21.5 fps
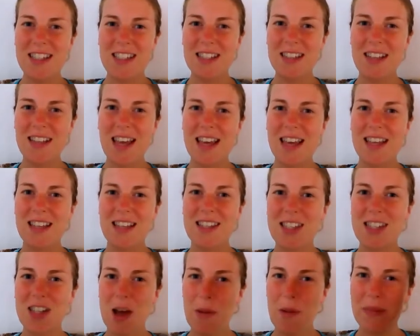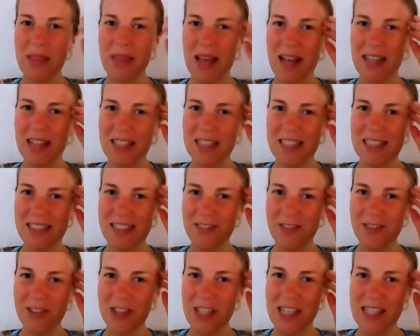to like stop that
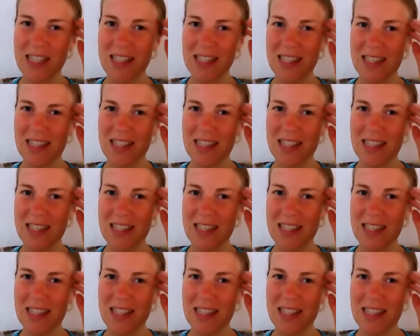little voice